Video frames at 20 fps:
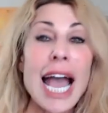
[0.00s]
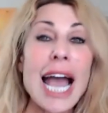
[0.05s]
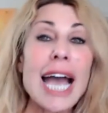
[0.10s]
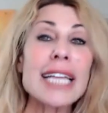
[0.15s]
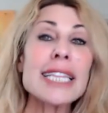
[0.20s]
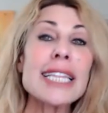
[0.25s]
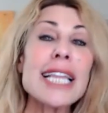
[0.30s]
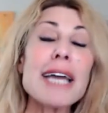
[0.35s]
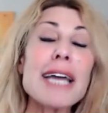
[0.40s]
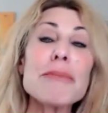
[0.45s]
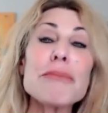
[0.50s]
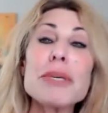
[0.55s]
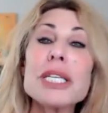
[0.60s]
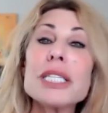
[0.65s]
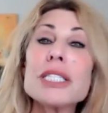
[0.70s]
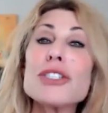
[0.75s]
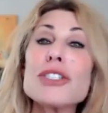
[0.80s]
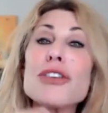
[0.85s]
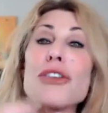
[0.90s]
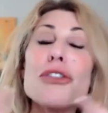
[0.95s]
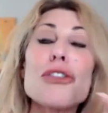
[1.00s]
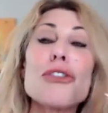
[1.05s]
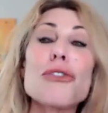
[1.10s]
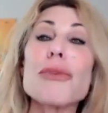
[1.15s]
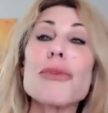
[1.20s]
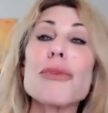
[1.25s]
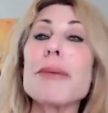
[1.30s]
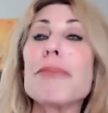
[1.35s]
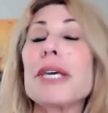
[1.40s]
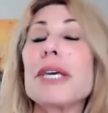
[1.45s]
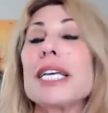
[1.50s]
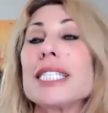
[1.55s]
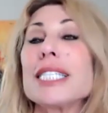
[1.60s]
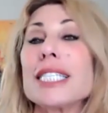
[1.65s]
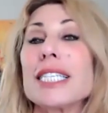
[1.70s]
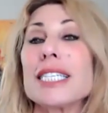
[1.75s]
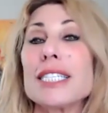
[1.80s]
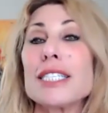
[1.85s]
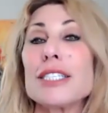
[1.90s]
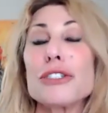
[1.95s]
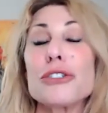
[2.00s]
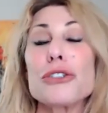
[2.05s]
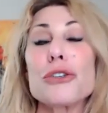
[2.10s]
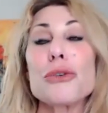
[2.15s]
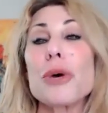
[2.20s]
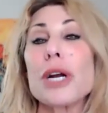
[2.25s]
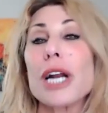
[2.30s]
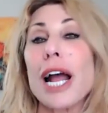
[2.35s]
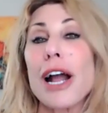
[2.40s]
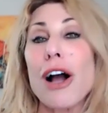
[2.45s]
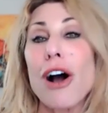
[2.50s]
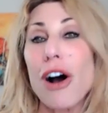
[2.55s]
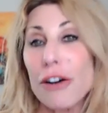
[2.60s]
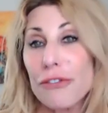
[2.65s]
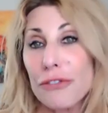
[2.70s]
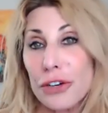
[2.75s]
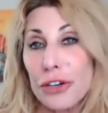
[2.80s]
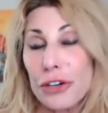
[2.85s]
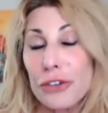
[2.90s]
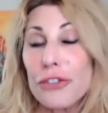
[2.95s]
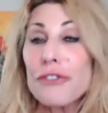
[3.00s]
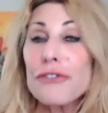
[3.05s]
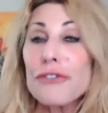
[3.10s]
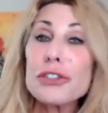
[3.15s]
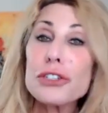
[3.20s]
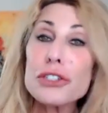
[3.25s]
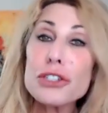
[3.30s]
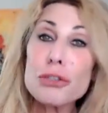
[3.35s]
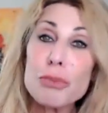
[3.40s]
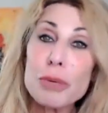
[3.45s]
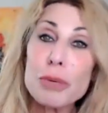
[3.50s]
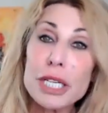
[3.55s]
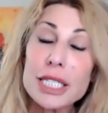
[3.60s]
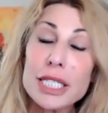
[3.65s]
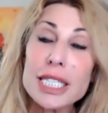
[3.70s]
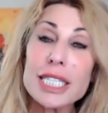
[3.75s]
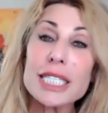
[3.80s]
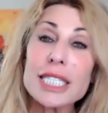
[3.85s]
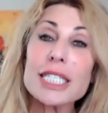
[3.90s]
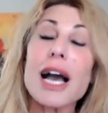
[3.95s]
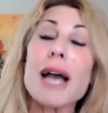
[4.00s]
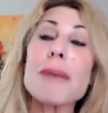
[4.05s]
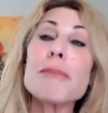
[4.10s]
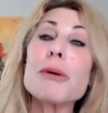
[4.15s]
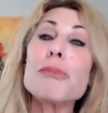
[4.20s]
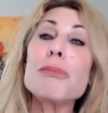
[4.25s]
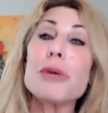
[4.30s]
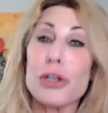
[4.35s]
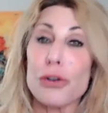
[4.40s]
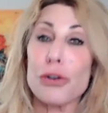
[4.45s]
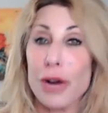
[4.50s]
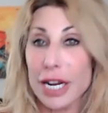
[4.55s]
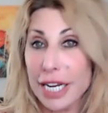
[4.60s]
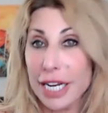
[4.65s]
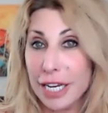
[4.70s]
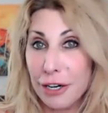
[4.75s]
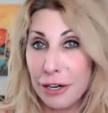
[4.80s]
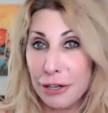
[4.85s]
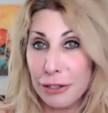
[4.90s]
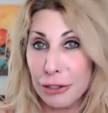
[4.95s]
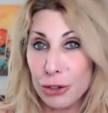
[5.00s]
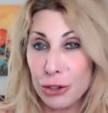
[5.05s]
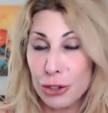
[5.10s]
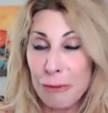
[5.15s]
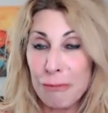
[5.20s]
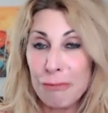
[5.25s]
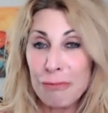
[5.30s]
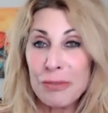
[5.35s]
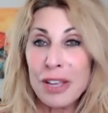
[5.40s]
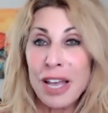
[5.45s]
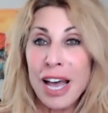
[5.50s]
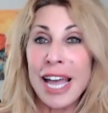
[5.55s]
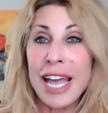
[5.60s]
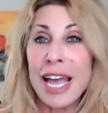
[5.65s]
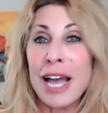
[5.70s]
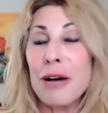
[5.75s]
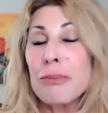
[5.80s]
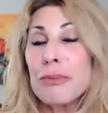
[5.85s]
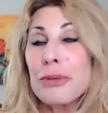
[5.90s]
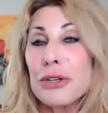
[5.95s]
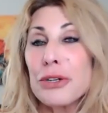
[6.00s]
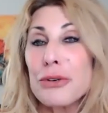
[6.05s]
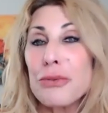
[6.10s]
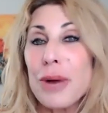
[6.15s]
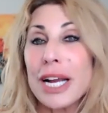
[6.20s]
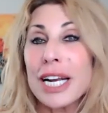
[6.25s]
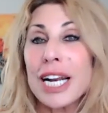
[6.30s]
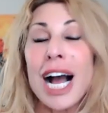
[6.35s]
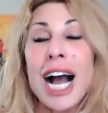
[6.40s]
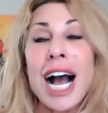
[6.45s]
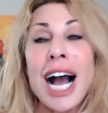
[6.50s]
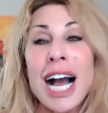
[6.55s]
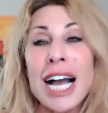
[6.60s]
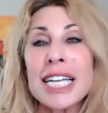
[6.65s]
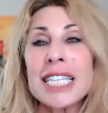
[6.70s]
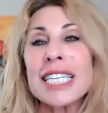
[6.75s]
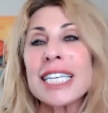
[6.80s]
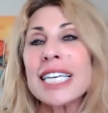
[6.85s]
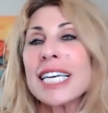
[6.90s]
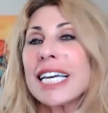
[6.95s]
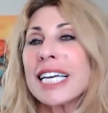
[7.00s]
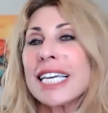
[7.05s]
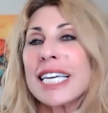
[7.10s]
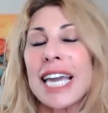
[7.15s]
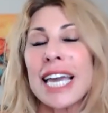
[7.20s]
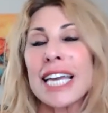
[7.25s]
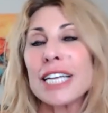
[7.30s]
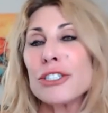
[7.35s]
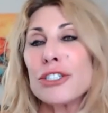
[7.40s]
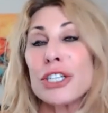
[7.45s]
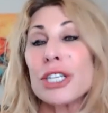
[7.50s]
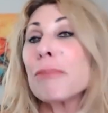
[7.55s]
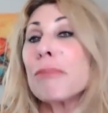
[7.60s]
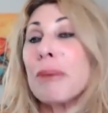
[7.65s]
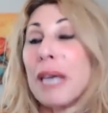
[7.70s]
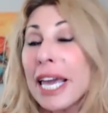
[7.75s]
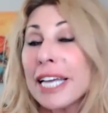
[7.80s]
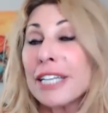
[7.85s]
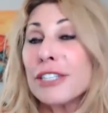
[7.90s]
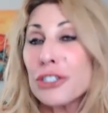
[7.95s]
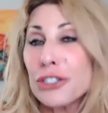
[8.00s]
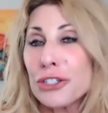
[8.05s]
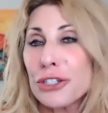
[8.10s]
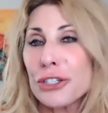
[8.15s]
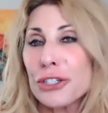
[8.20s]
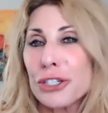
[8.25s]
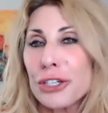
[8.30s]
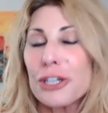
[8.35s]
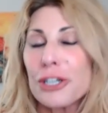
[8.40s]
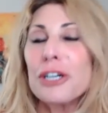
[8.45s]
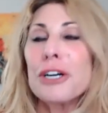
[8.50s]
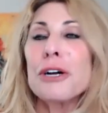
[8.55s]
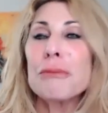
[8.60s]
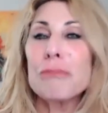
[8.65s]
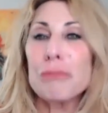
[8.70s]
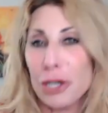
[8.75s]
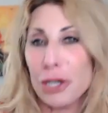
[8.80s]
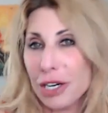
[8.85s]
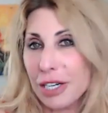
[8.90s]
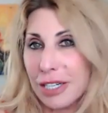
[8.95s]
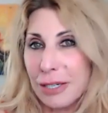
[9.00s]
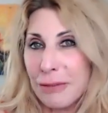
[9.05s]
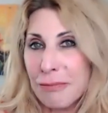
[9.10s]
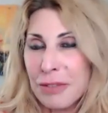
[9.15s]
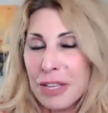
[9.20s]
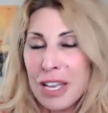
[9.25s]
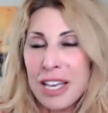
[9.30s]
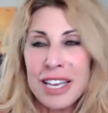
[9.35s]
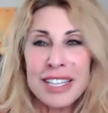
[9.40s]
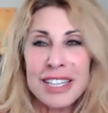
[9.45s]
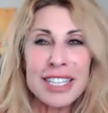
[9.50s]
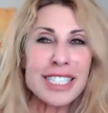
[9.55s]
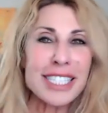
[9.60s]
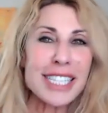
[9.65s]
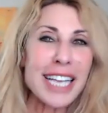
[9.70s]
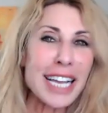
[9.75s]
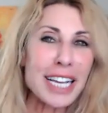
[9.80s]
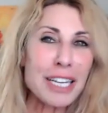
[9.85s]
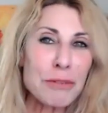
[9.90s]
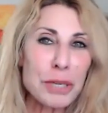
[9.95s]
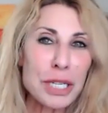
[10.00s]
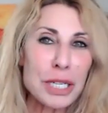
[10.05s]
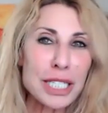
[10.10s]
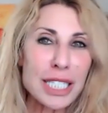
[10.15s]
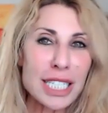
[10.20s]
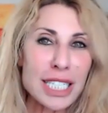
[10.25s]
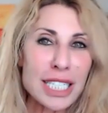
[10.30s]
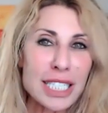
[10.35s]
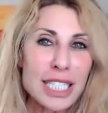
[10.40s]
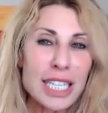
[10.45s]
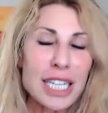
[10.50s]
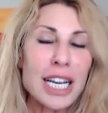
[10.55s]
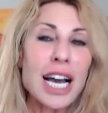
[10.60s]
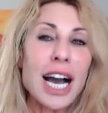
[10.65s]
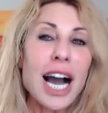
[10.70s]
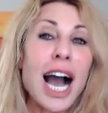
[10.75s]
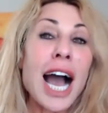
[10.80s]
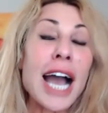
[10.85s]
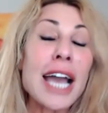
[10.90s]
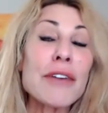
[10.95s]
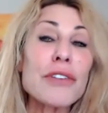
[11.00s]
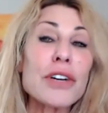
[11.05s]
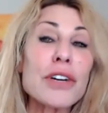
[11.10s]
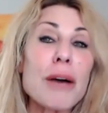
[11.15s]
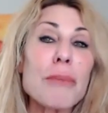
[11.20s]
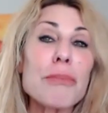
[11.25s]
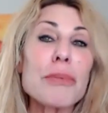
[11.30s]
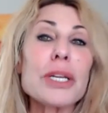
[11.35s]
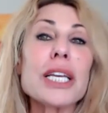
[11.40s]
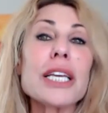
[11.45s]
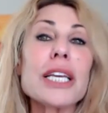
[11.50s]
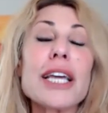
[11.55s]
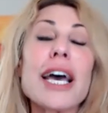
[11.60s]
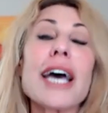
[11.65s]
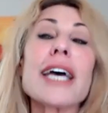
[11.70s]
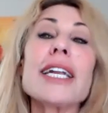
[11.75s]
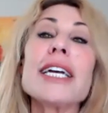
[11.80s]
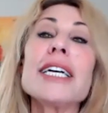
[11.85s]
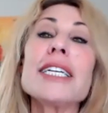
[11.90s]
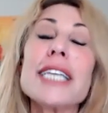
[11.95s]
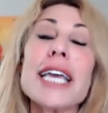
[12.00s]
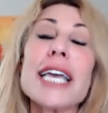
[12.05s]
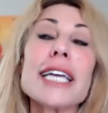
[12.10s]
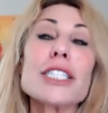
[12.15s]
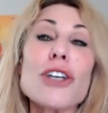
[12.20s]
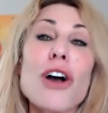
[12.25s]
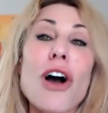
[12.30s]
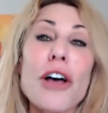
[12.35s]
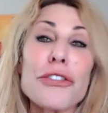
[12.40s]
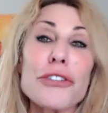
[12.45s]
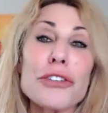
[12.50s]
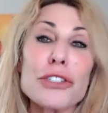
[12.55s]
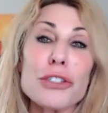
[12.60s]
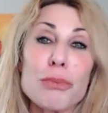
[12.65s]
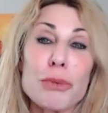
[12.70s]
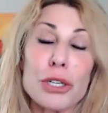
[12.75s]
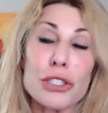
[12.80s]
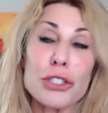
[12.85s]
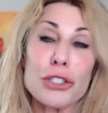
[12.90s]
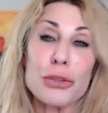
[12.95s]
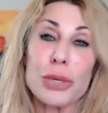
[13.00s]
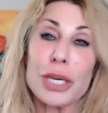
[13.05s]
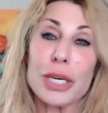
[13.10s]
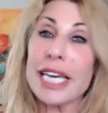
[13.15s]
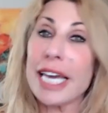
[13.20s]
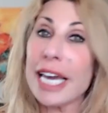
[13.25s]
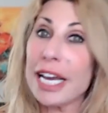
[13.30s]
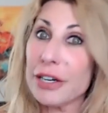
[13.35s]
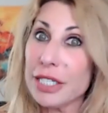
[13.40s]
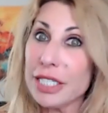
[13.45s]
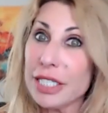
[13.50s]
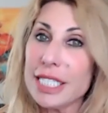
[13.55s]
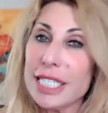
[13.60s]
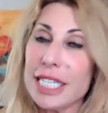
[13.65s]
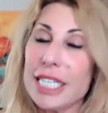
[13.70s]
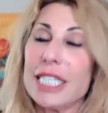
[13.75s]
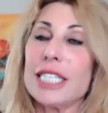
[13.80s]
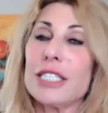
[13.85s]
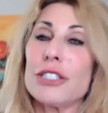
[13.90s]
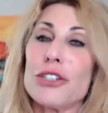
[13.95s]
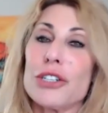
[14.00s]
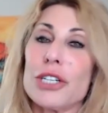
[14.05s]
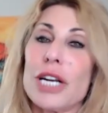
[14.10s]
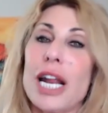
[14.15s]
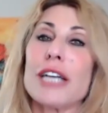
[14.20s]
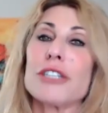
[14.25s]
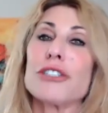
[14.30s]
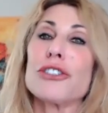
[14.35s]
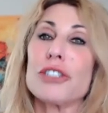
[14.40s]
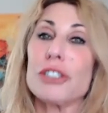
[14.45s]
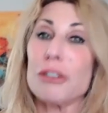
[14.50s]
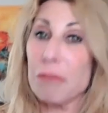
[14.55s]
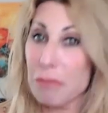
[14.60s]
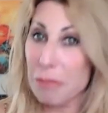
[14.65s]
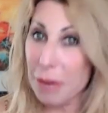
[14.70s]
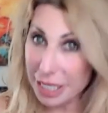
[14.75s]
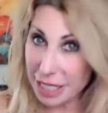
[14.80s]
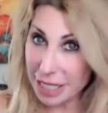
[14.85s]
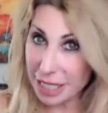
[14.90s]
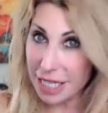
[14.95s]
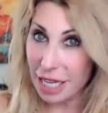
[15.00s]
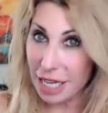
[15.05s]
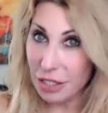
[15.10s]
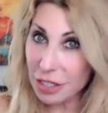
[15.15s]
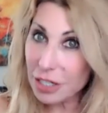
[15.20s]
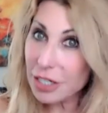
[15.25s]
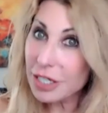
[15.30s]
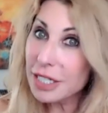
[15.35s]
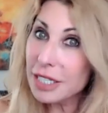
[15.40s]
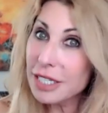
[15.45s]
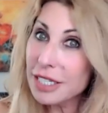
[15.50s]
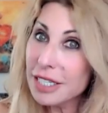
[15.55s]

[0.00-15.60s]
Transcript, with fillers: And that means three pieces to what I offer. The first piece is I'm a book writing coach. I help you to write a highly engaging page turner book. The second piece is I have a company that takes authors' books to a guaranteed international bestseller